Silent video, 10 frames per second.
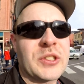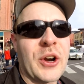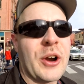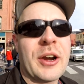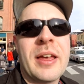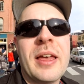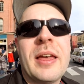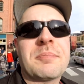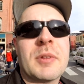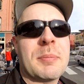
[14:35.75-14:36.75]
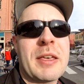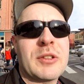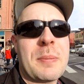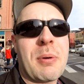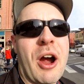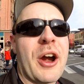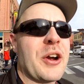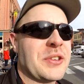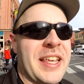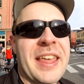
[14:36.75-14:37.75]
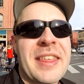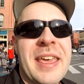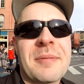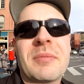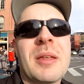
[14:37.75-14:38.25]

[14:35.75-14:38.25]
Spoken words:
or basically bars, and they